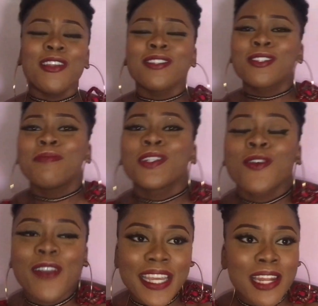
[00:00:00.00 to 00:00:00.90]
going to be
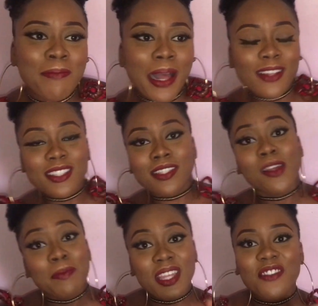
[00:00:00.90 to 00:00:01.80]
talking about
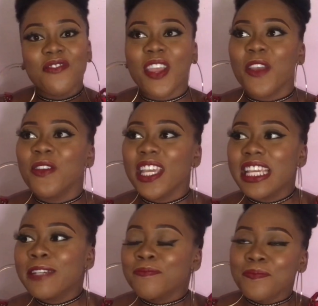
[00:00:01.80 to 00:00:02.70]
something
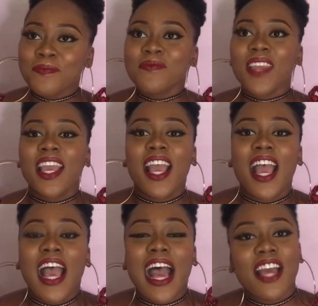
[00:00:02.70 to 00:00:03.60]
very,
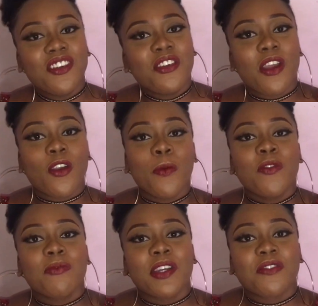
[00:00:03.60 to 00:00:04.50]
I don't know, a
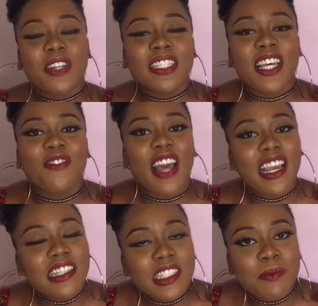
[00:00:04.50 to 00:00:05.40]
couple of my friends have
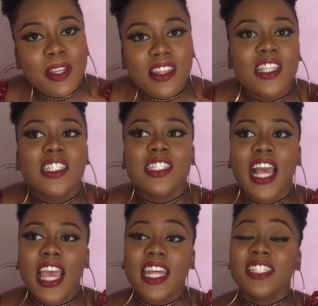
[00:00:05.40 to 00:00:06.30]
asked me this,
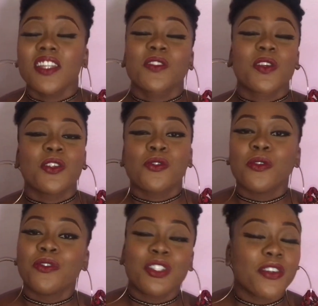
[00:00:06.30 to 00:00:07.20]
and I said I was going to do
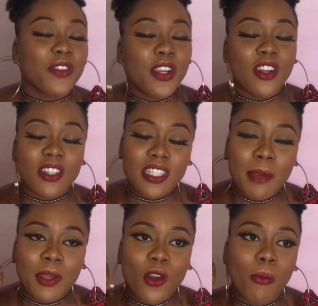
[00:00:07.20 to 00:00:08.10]
a video a very long
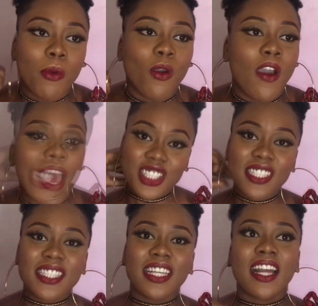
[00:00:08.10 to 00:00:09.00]
time ago, but I
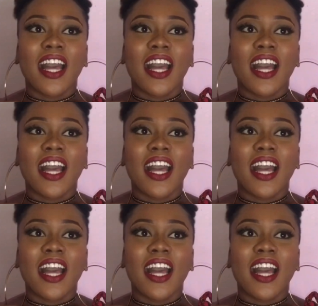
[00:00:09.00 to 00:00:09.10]
just